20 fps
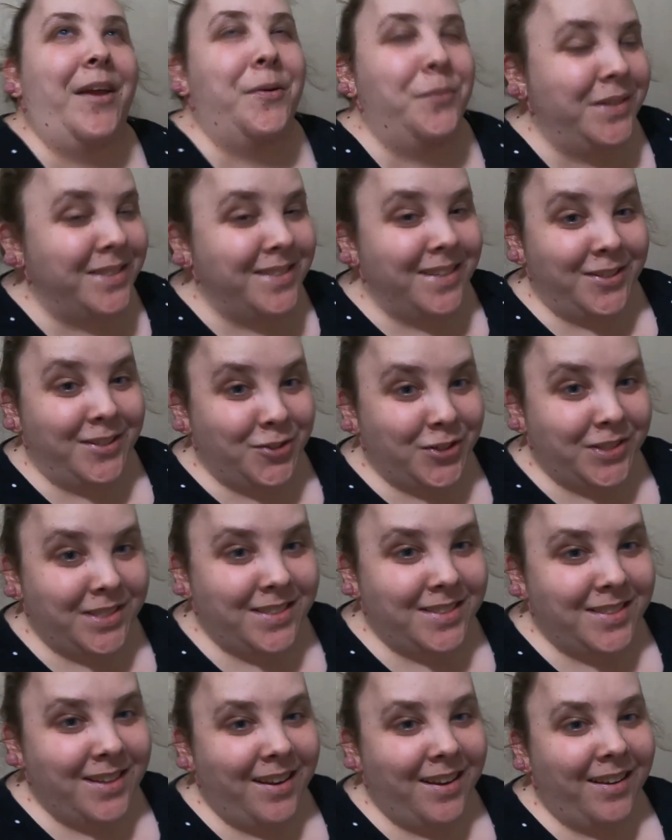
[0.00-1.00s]
It was
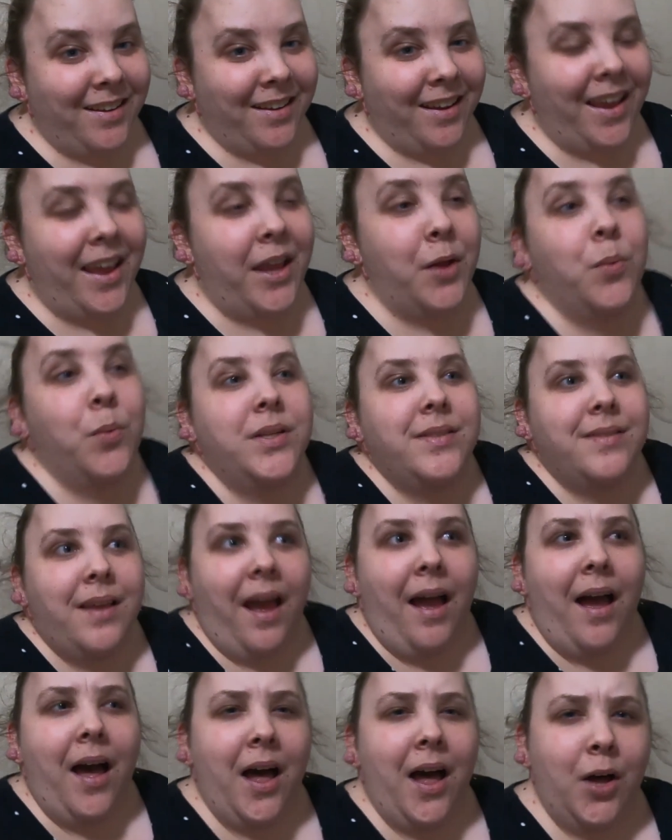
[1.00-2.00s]
interesting. It was
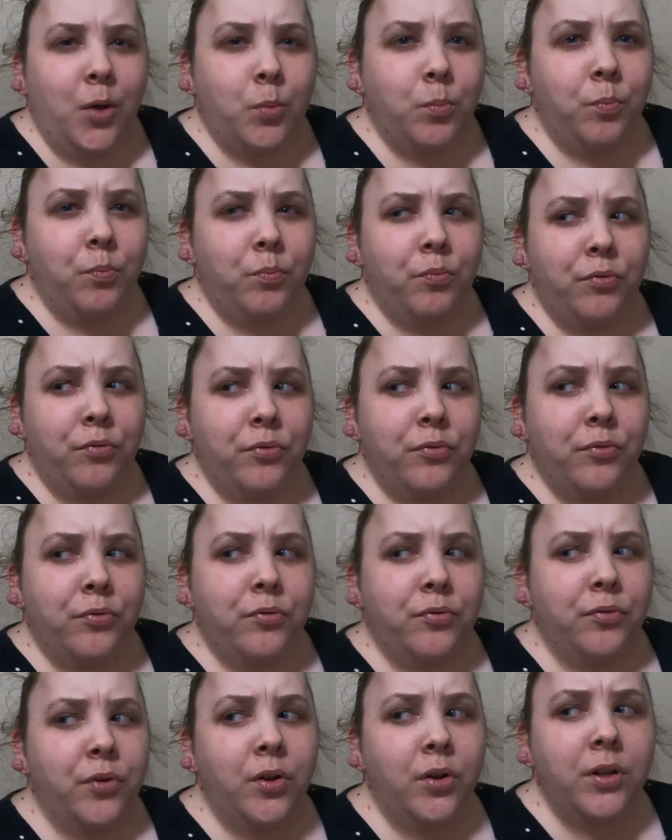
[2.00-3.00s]

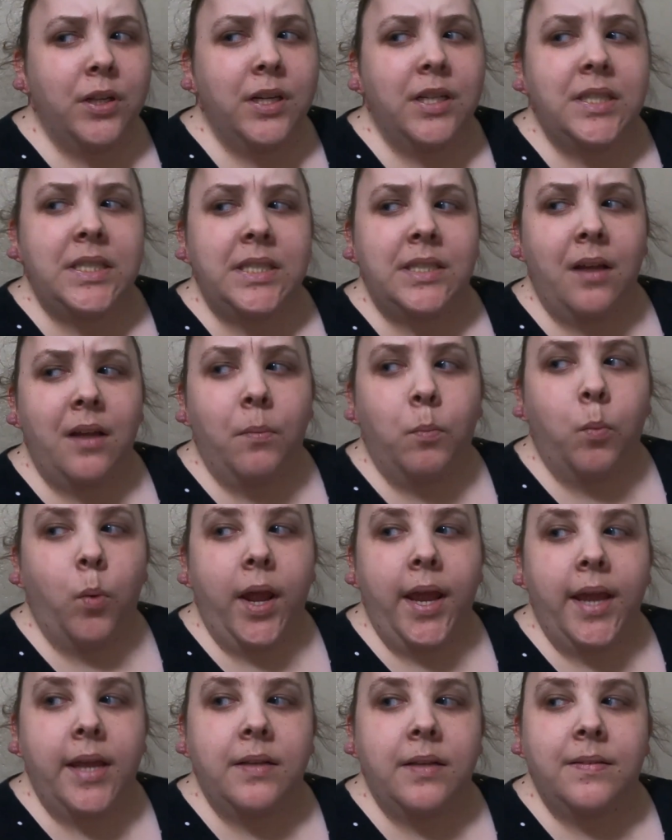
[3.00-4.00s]
helpful in some
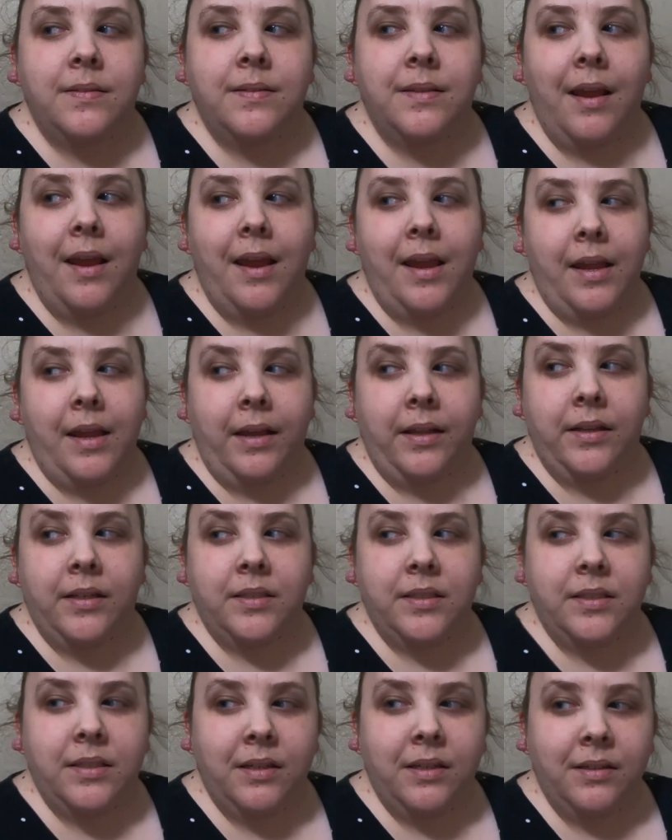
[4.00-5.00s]
ways
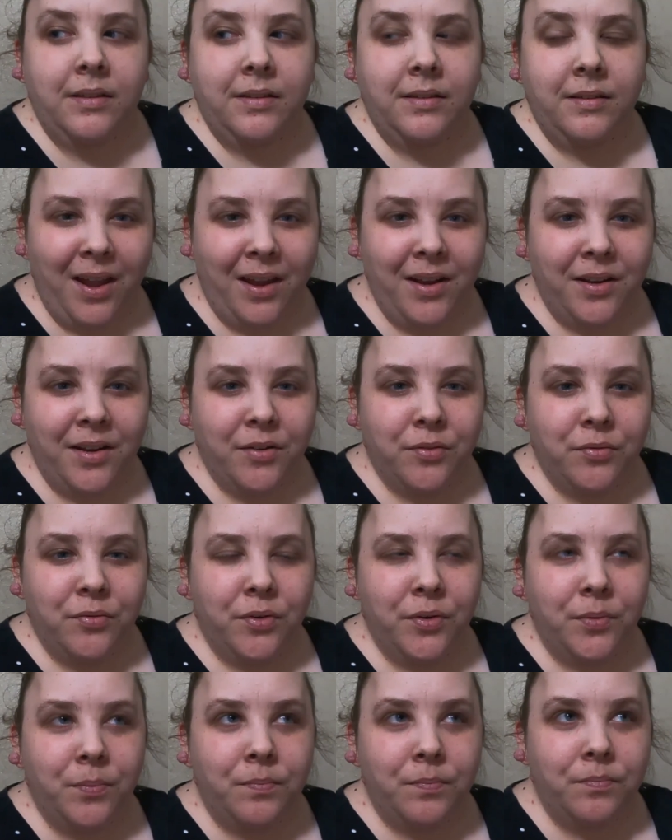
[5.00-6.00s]
and kind
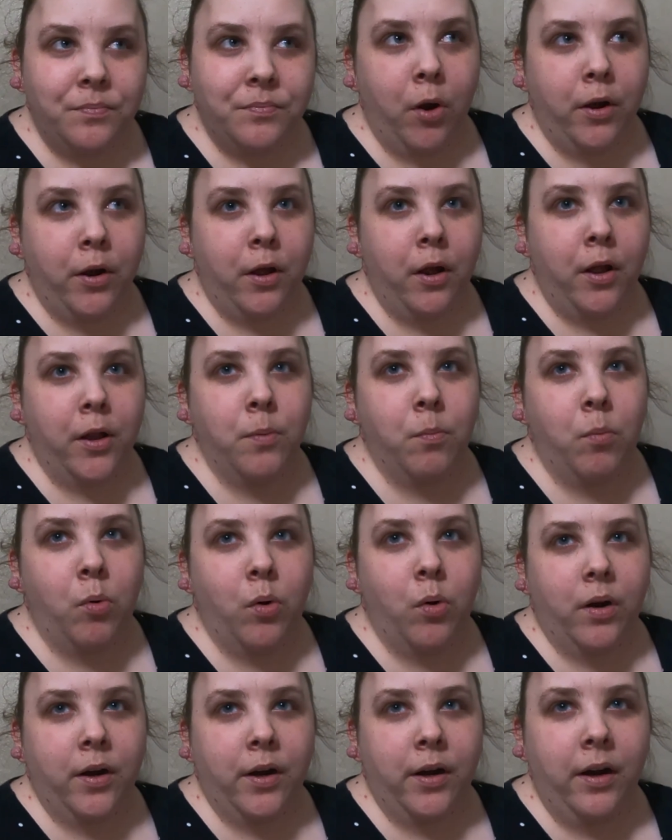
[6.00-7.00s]
of brought on
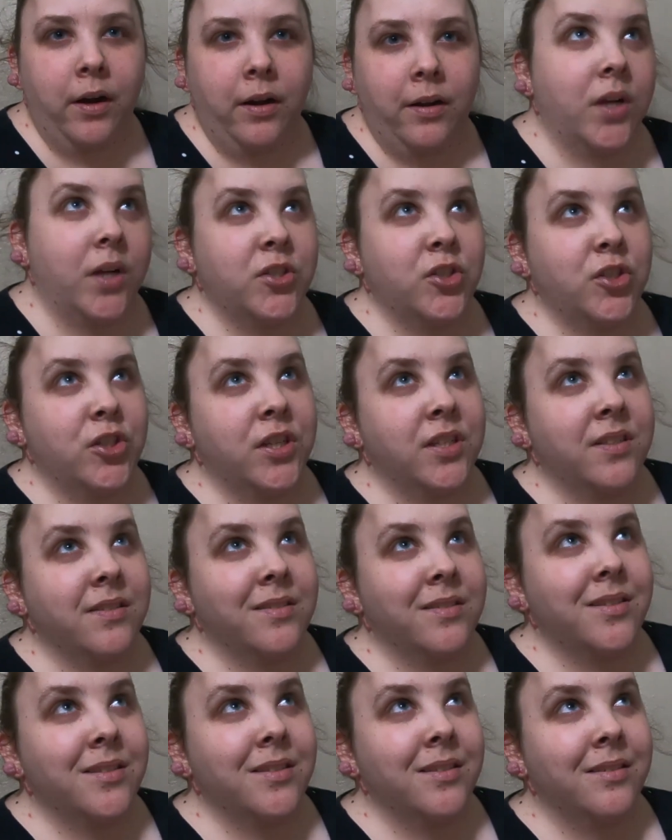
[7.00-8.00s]
more
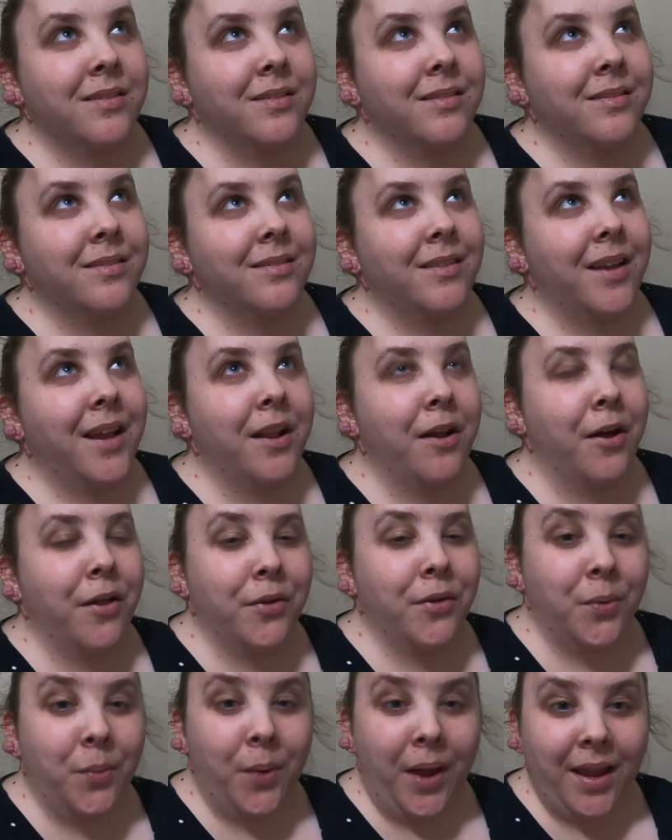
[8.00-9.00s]
questions in
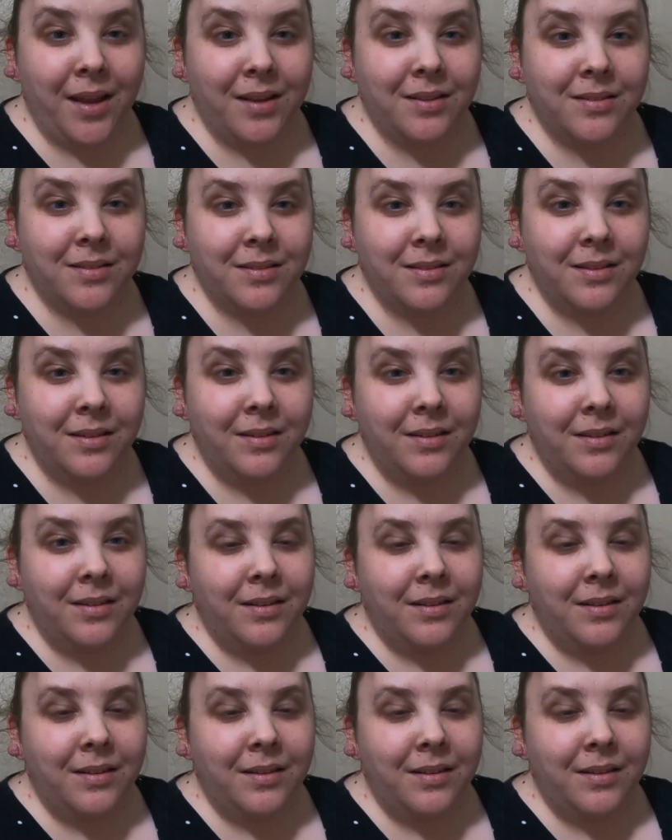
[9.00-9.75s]
other ways,